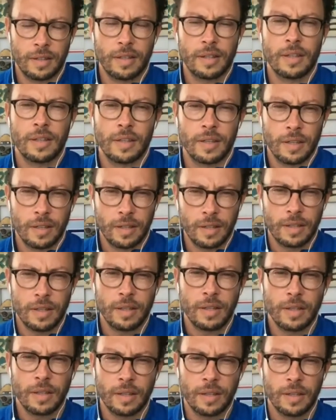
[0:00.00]

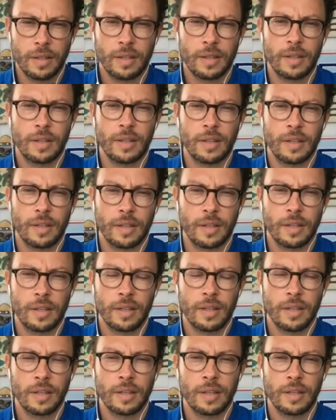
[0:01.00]

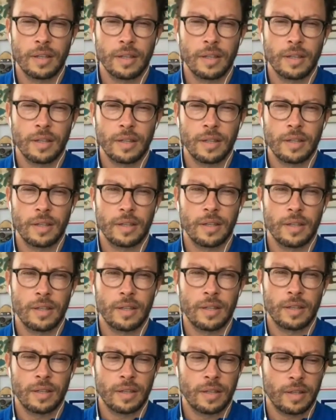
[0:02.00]

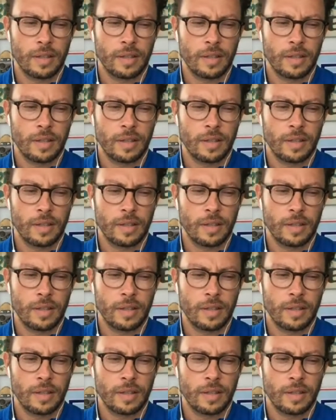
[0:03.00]
(not speaking)